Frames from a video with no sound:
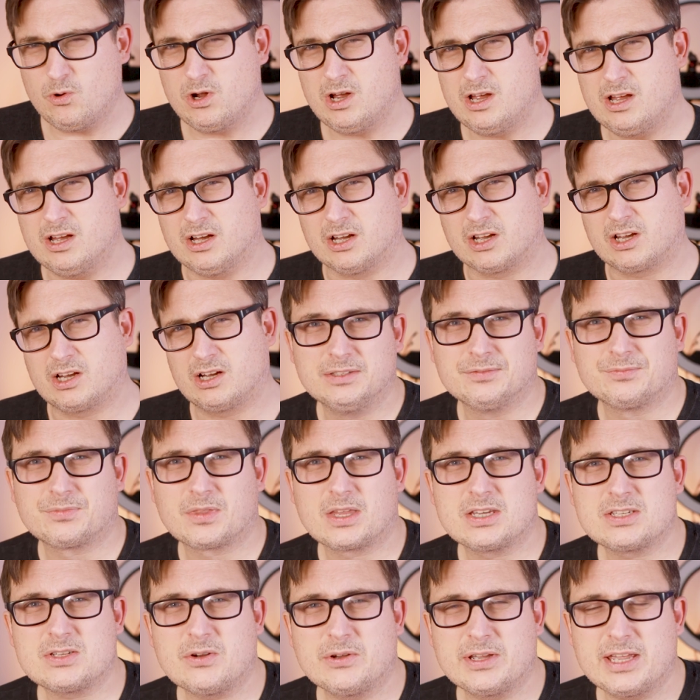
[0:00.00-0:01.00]
work?
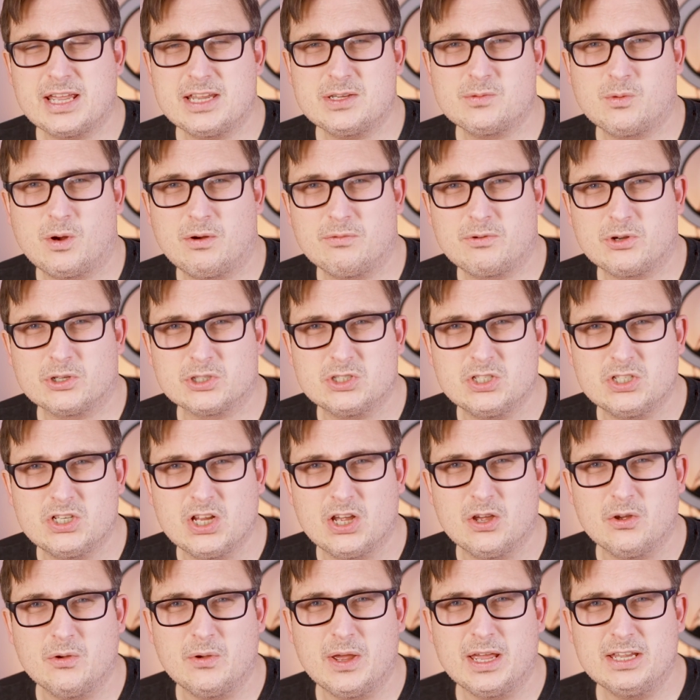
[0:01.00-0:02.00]
So I guess what I've got to
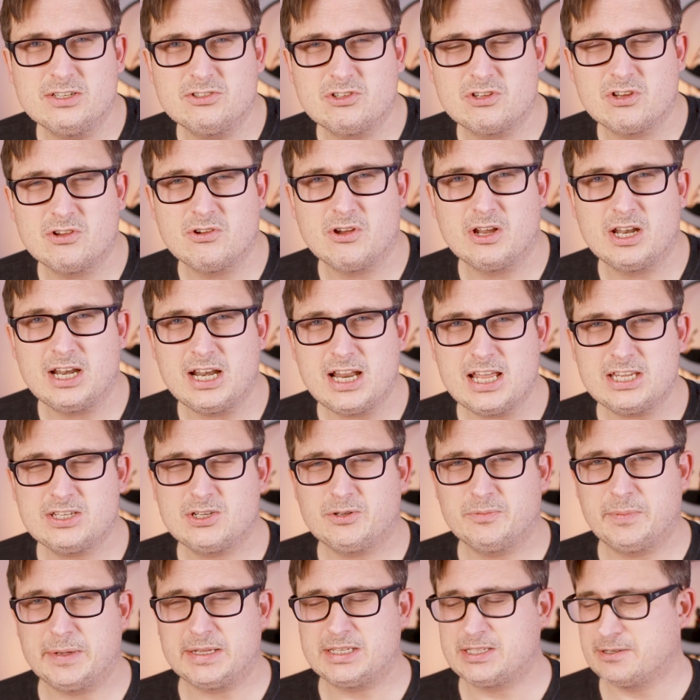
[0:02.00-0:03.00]
do is do a
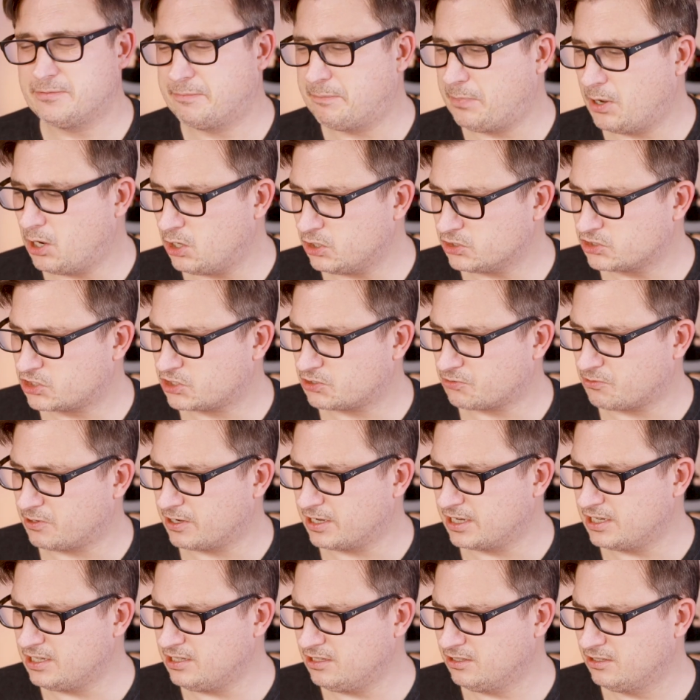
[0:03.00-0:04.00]
little bit of
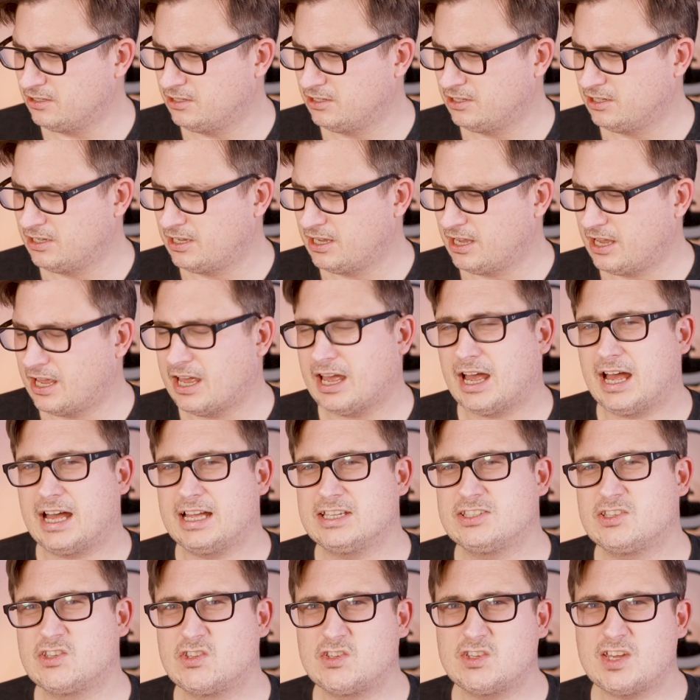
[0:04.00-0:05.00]
pottering
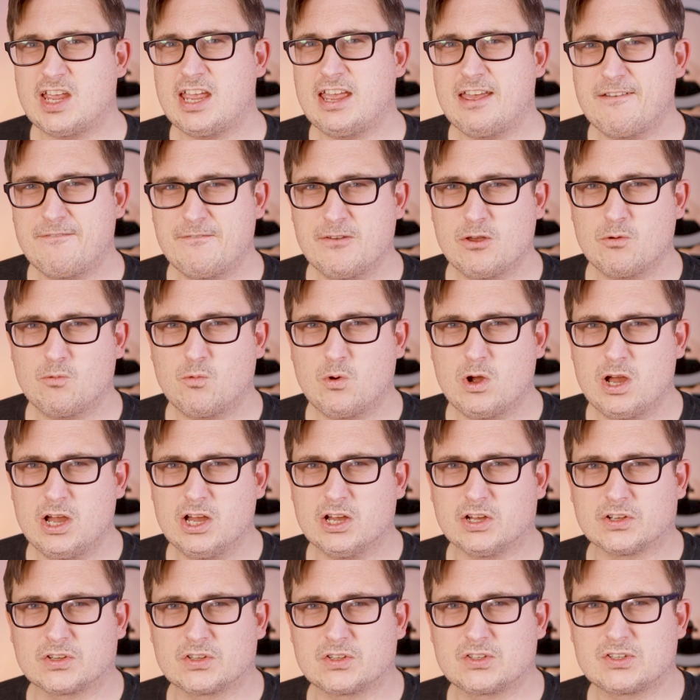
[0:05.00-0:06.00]
and see if it
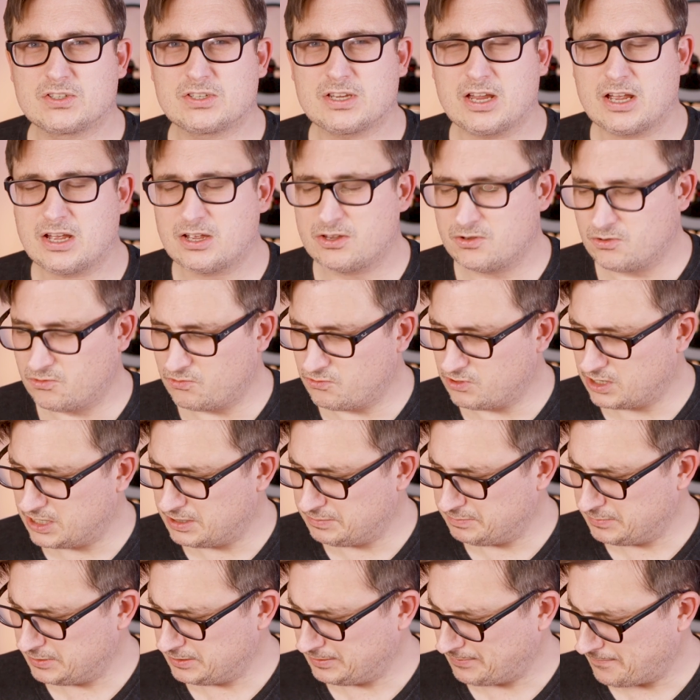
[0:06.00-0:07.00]
works.
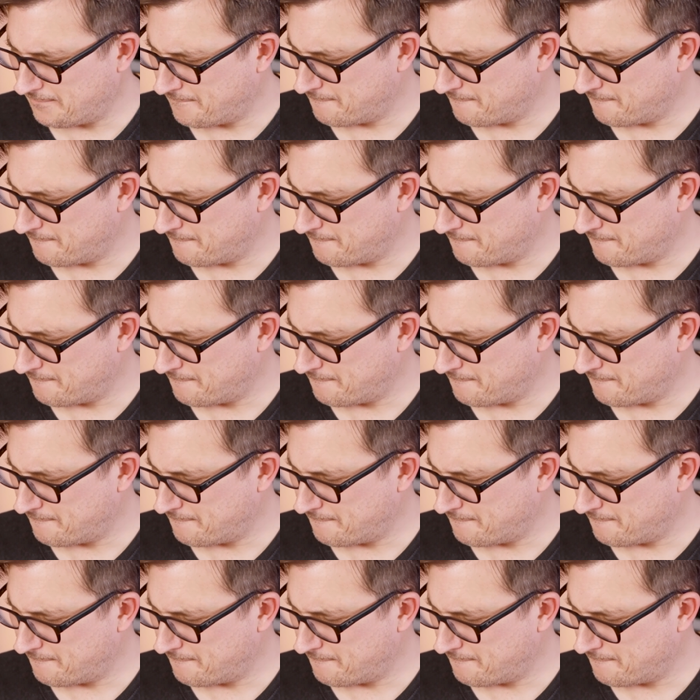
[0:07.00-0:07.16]
So,